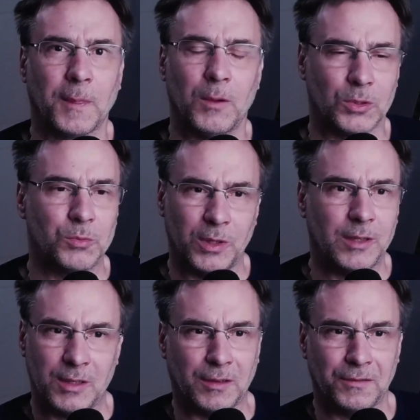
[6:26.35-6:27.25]
It was
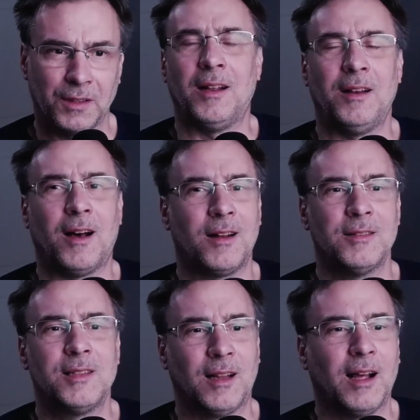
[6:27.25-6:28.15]
really tough. And not
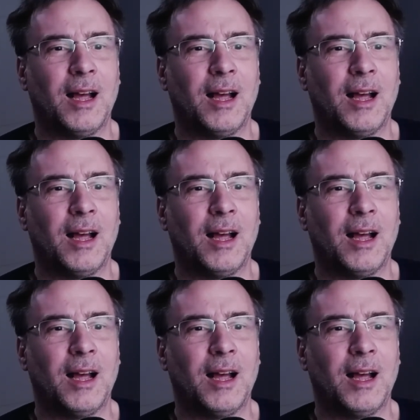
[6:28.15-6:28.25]
until